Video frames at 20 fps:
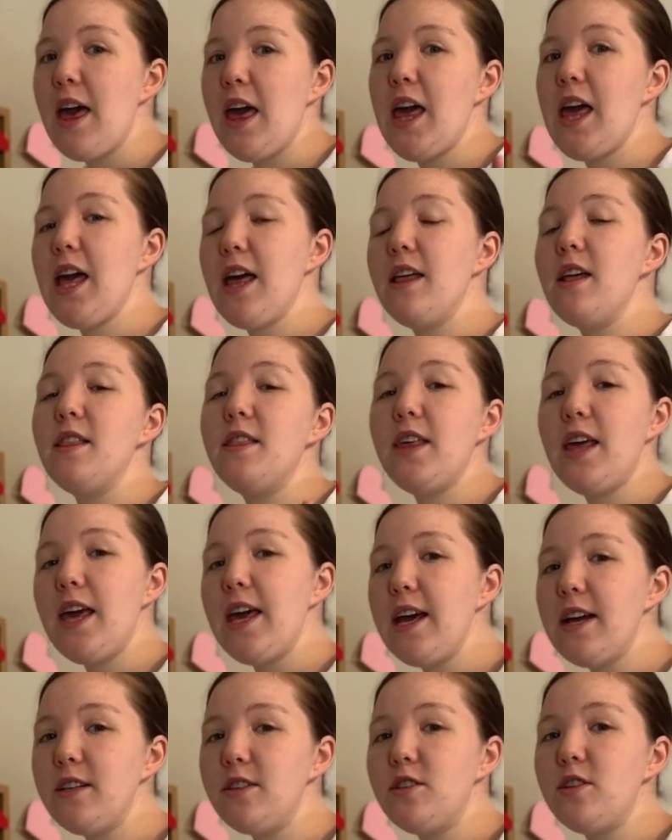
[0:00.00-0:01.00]
And
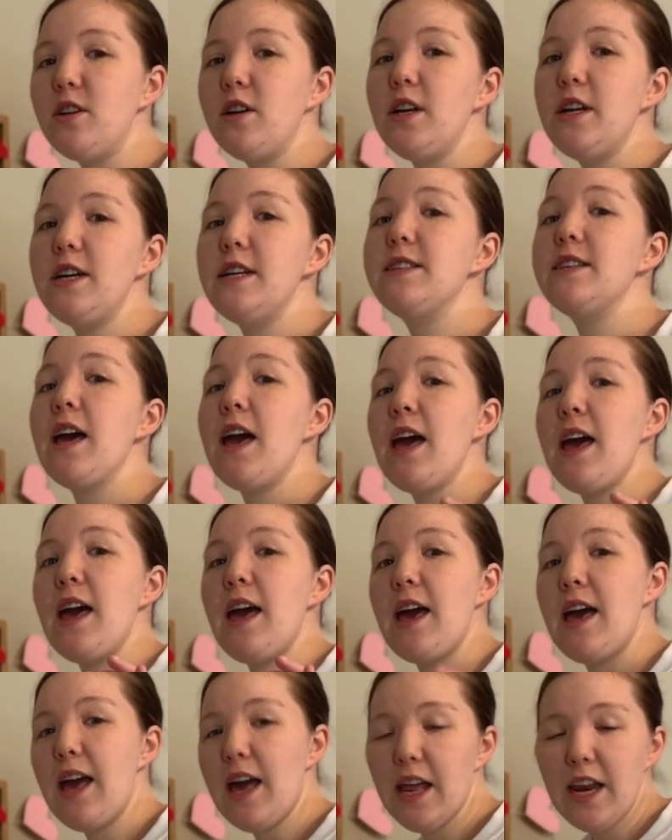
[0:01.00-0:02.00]
the answer is
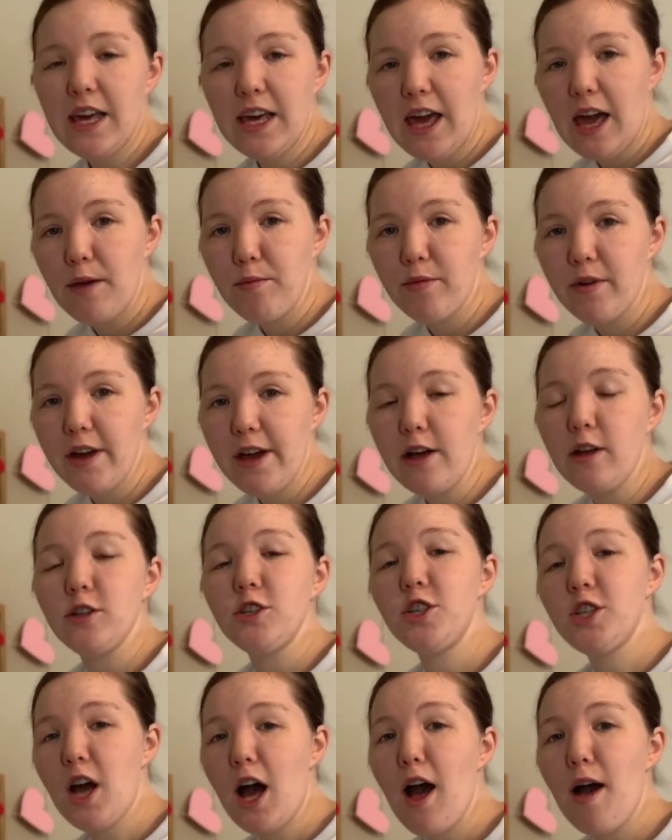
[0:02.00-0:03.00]
Hannah Gabrielle
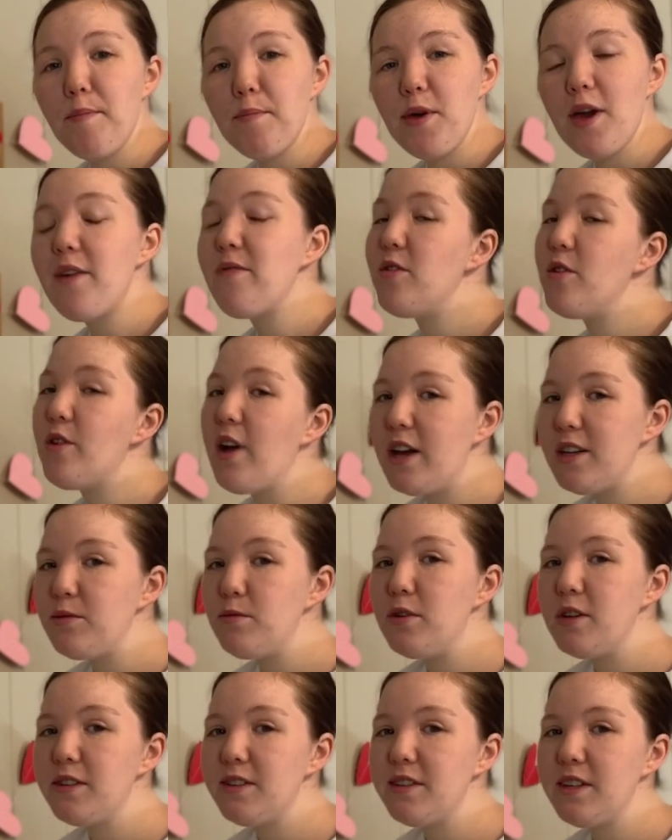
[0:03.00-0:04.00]
shop. If you guys
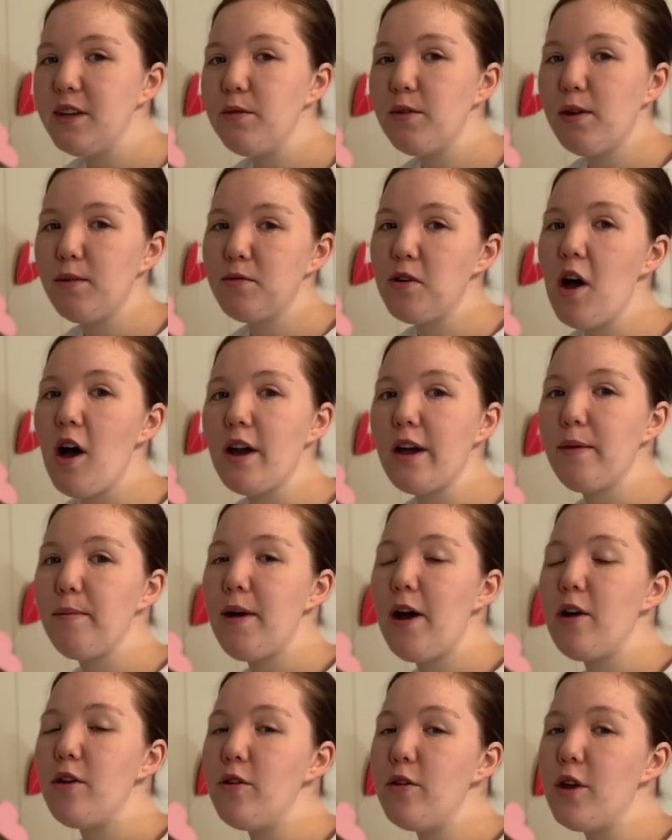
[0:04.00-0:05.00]
want to see what I'm talking
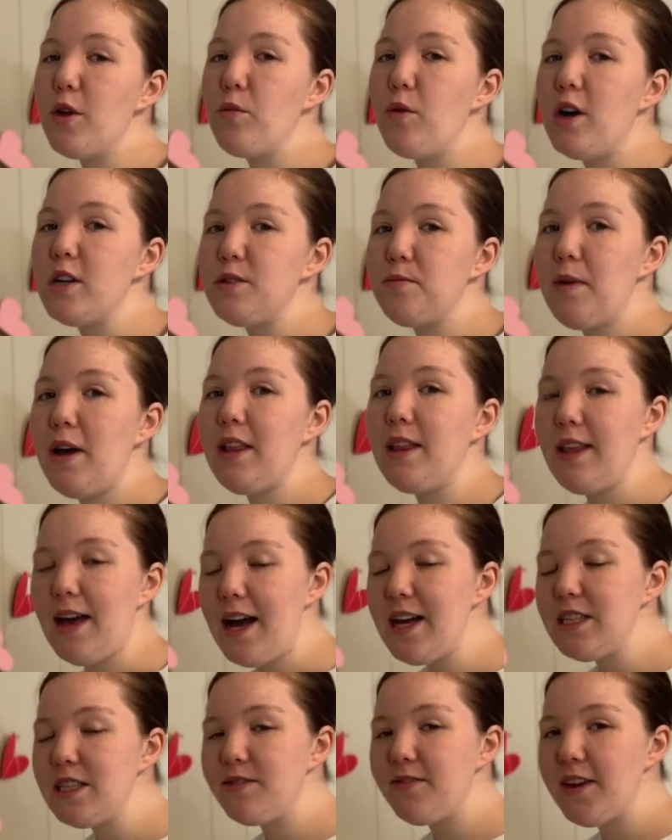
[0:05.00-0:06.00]
about, you can watch my
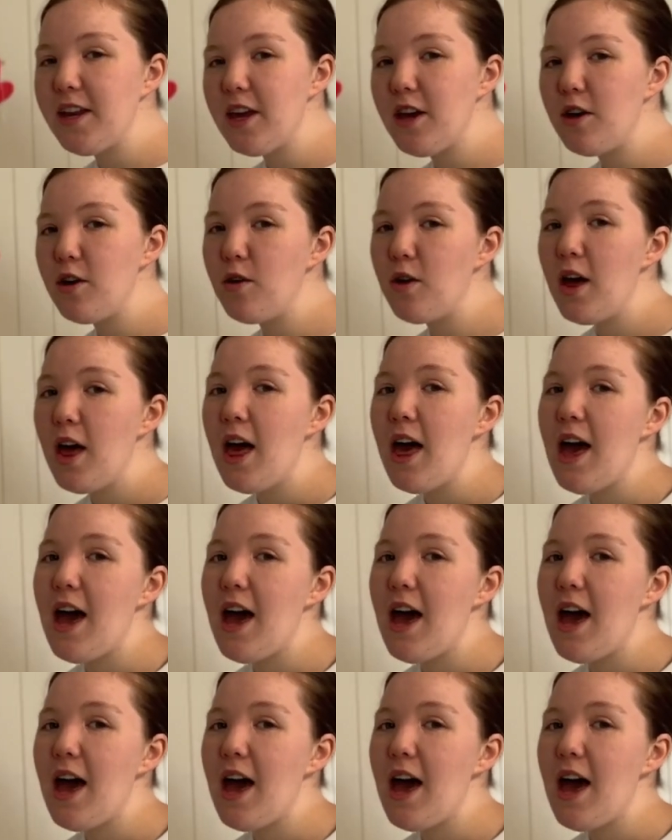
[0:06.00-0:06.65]
last video.